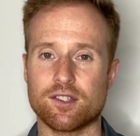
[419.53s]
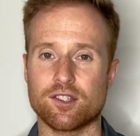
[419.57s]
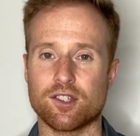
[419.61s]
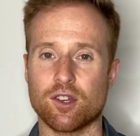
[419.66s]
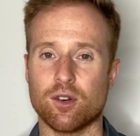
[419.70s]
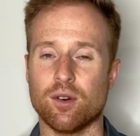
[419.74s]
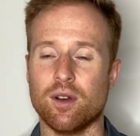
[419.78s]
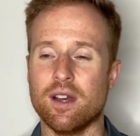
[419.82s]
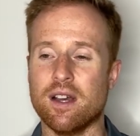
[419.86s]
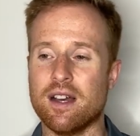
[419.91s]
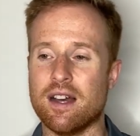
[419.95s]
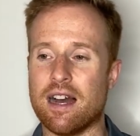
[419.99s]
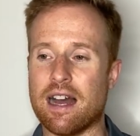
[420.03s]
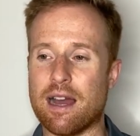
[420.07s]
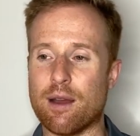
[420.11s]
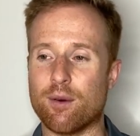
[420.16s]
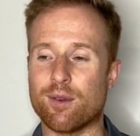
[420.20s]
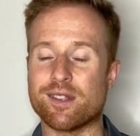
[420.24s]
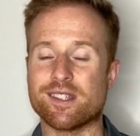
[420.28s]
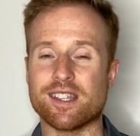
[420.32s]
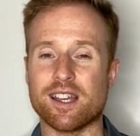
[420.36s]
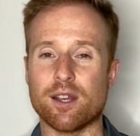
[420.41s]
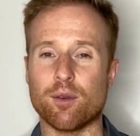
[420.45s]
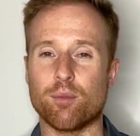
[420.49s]
So I
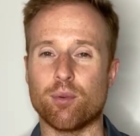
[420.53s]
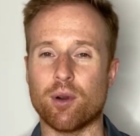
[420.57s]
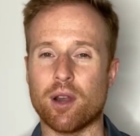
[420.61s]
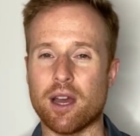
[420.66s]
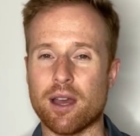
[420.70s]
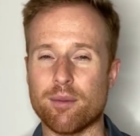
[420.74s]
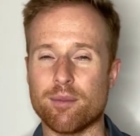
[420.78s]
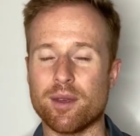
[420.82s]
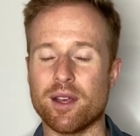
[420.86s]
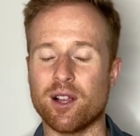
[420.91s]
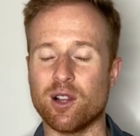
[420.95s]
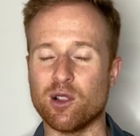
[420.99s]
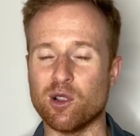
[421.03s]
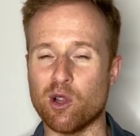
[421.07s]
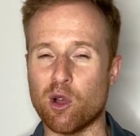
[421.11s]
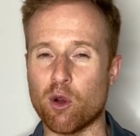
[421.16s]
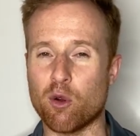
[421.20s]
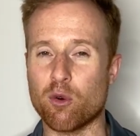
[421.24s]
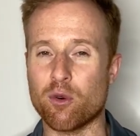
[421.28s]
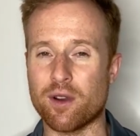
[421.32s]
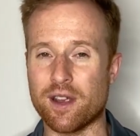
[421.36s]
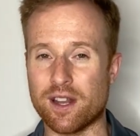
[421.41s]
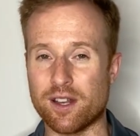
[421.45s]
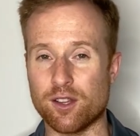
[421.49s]
would say it'd probably be a
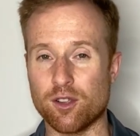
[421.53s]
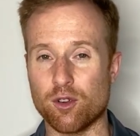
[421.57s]
lower end